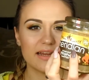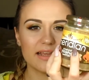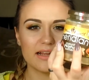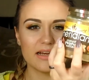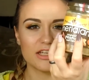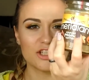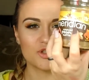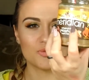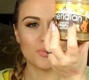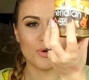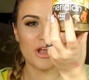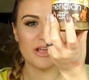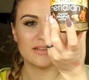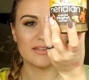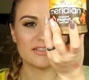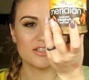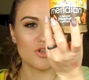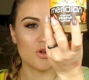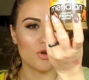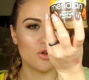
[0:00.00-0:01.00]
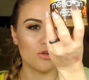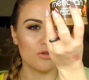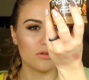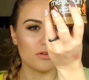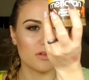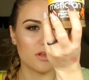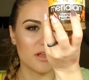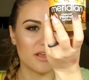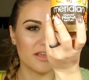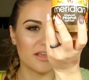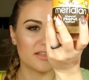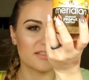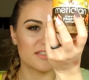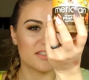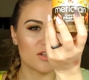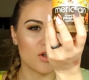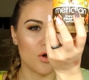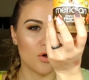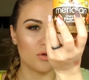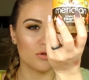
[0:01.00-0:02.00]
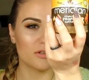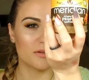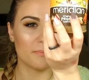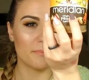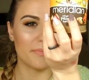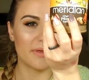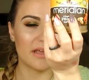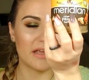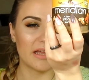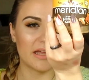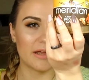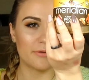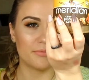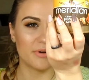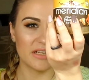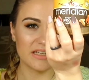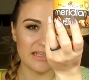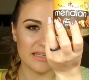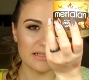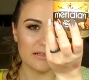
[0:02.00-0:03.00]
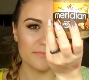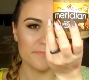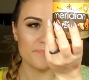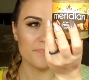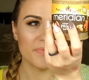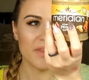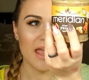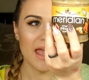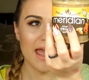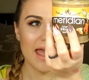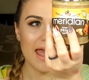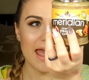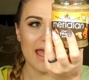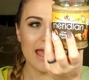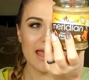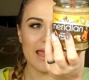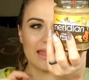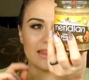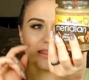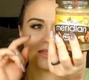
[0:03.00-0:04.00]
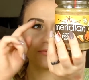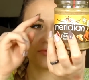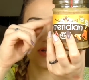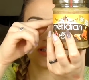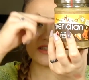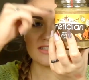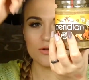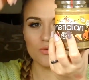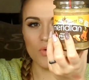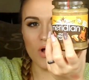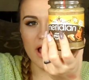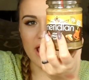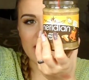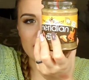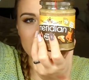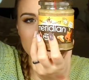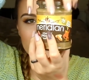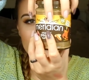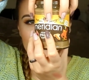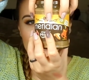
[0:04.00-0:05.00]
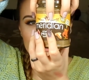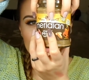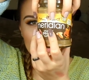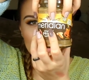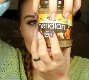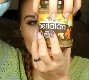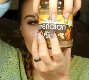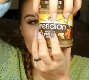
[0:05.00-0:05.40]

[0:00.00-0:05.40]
English brand. It's called Meridian. And the reason why I love it so